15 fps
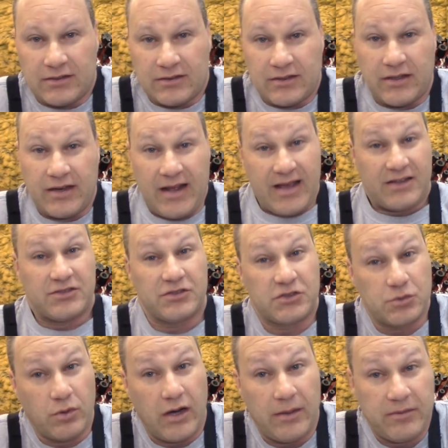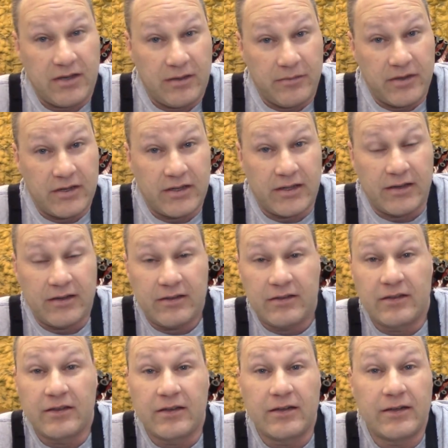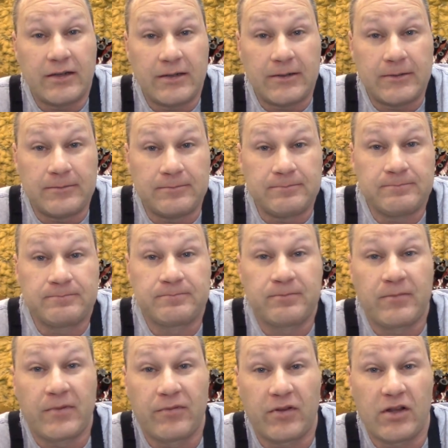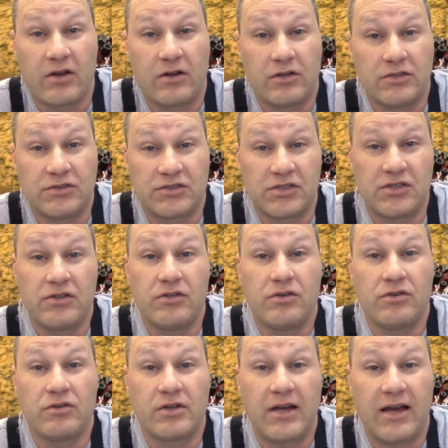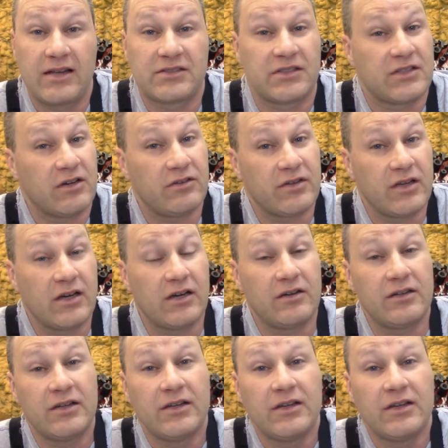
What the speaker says: an axle swap coming in. For those of you guys that don't know,